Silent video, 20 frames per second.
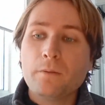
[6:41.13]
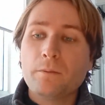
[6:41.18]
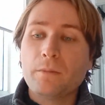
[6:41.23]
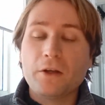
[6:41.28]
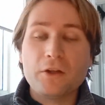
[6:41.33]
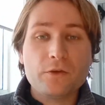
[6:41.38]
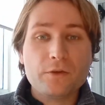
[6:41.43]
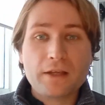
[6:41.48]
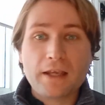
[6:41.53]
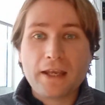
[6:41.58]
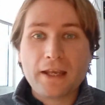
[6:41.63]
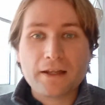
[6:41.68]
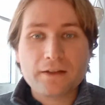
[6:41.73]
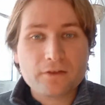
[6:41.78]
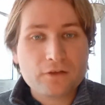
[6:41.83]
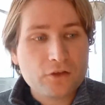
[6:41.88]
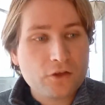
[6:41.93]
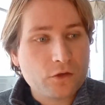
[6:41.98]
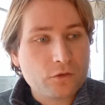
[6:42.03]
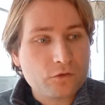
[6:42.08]
But you can't,
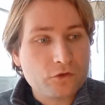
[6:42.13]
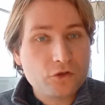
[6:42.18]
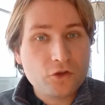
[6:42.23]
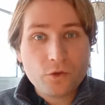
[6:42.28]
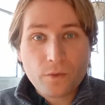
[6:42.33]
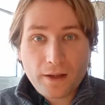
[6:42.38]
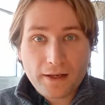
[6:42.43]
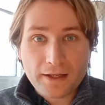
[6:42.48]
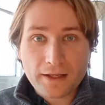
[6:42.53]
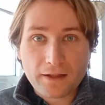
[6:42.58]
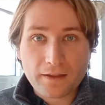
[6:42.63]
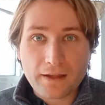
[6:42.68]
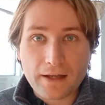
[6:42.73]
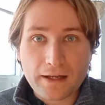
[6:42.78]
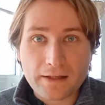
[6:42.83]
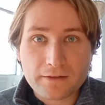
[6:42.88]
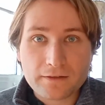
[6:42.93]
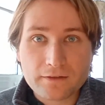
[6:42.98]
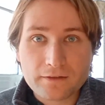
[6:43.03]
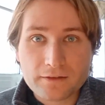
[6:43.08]
you know, do any of
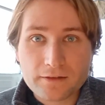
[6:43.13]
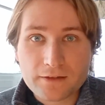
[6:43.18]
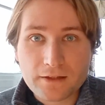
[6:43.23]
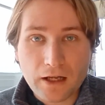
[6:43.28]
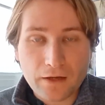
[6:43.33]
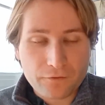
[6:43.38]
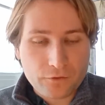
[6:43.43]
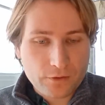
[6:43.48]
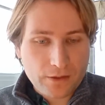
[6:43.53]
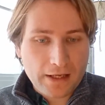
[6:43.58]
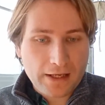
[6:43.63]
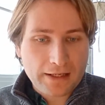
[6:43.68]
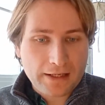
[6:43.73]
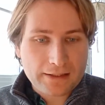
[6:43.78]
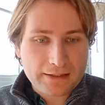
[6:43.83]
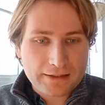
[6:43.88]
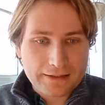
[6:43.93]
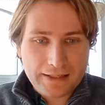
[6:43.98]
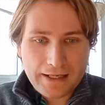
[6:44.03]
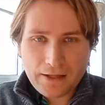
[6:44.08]
that stuff. You
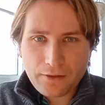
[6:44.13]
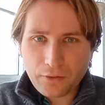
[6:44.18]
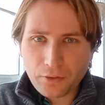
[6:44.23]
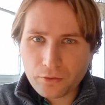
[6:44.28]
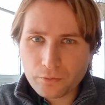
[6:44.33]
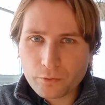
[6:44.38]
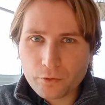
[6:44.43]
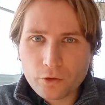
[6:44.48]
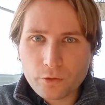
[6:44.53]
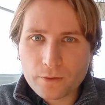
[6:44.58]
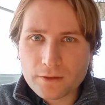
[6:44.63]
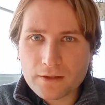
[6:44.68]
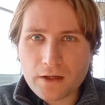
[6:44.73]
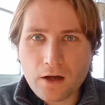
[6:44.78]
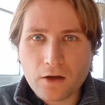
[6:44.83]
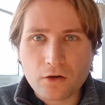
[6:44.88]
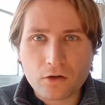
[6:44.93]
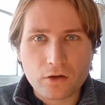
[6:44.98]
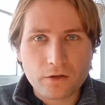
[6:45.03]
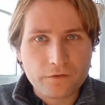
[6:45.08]
can't get through a
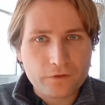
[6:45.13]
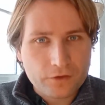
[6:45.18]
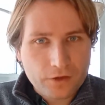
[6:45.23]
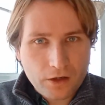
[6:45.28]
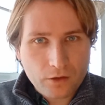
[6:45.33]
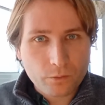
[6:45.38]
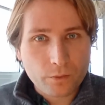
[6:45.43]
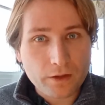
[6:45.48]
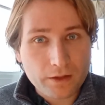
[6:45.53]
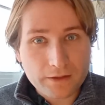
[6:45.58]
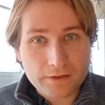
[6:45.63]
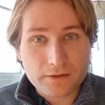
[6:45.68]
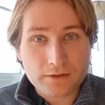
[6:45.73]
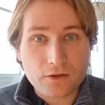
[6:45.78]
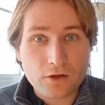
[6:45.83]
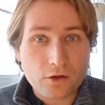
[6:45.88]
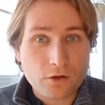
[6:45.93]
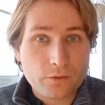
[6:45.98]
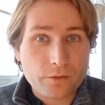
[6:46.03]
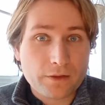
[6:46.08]
tunnel if you're not willing to
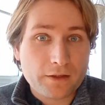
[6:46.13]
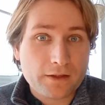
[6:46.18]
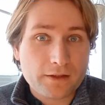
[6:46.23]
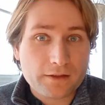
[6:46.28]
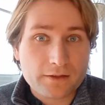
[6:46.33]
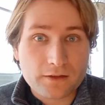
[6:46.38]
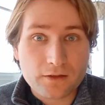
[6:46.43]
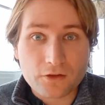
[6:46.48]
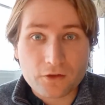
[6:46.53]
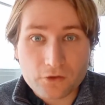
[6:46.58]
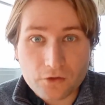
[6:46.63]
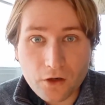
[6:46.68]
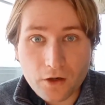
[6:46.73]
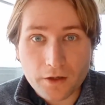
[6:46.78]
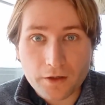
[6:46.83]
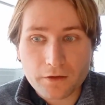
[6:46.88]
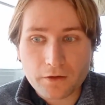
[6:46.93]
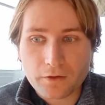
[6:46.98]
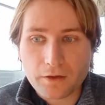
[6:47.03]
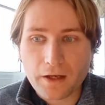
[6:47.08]
go into the
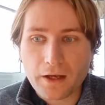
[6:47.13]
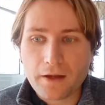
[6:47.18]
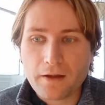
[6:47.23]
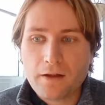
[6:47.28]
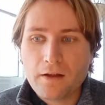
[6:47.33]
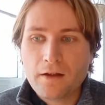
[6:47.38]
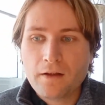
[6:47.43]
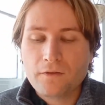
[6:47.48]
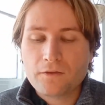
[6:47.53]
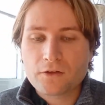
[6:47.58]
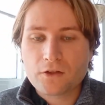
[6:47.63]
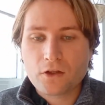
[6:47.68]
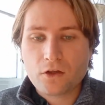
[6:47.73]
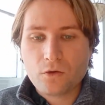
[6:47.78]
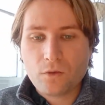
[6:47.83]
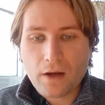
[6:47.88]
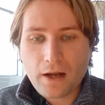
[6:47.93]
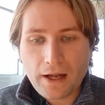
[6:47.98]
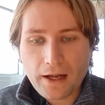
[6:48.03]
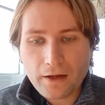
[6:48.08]
dark, okay? So
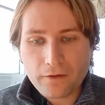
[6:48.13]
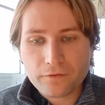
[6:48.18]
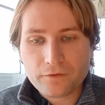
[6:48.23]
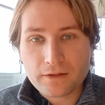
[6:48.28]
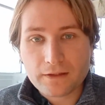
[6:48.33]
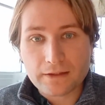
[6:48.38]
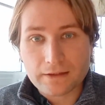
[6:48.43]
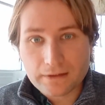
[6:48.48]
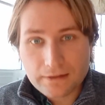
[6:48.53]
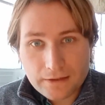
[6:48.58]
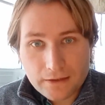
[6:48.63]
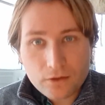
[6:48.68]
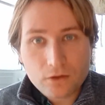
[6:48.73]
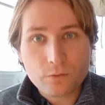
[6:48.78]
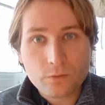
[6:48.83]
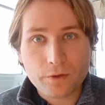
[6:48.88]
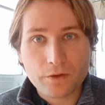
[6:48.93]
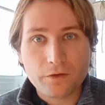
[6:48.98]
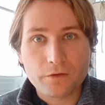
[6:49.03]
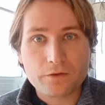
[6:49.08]
you have to deal
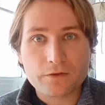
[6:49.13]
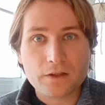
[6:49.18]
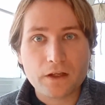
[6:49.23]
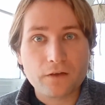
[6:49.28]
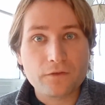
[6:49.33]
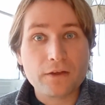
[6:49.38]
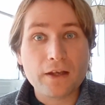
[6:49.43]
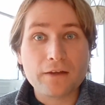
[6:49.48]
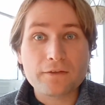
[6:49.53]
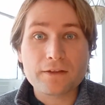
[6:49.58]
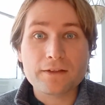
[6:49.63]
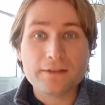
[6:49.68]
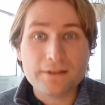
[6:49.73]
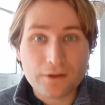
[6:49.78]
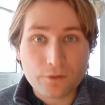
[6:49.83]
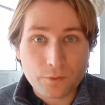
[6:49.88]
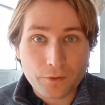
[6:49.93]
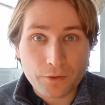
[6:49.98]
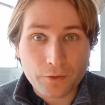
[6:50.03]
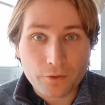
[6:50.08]
with yourself. You have to
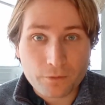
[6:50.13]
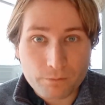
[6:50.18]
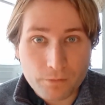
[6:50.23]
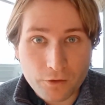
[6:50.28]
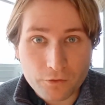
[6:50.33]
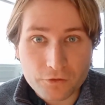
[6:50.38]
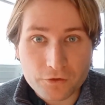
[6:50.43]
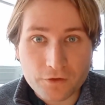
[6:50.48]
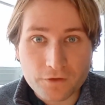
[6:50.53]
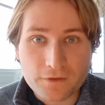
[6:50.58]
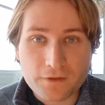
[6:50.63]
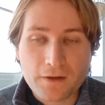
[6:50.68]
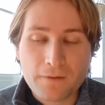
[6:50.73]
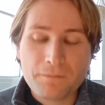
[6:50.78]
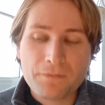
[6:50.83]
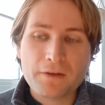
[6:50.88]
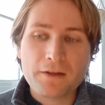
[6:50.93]
deal with your emotions.